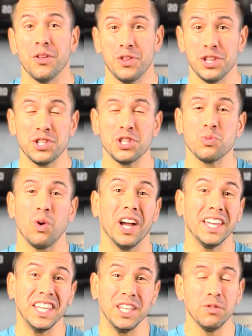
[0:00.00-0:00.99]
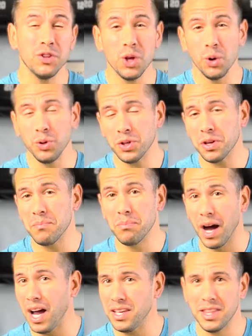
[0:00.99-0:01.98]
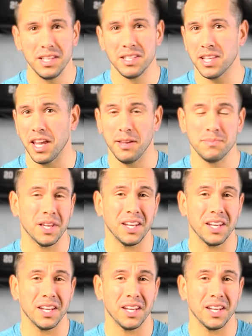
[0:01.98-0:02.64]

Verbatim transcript: this is why even though you can buy these tapes at